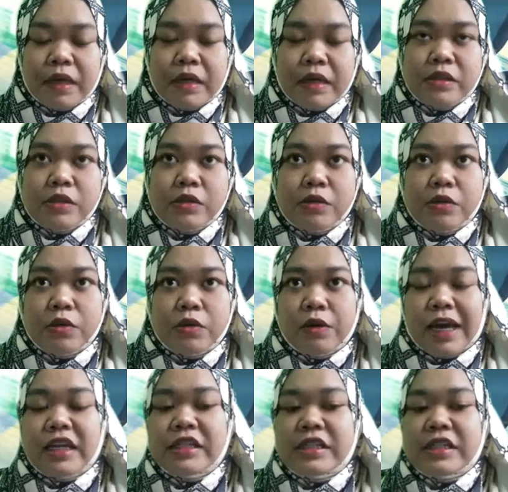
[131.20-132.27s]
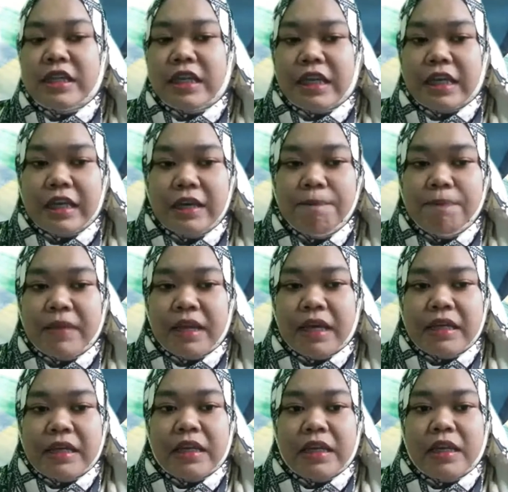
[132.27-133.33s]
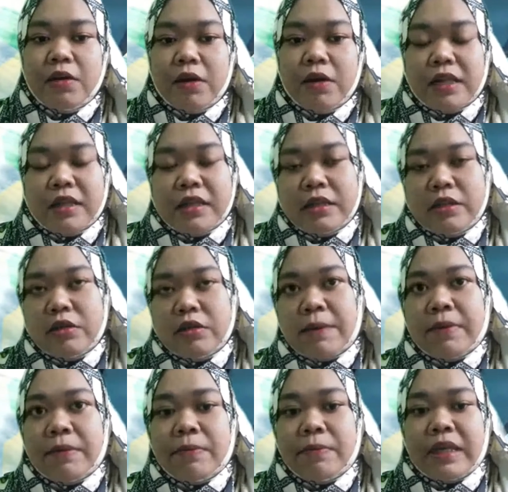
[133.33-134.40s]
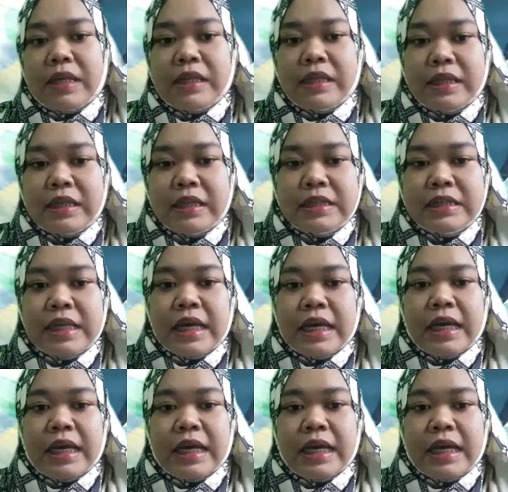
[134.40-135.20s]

So additionally, the low altitude capabilities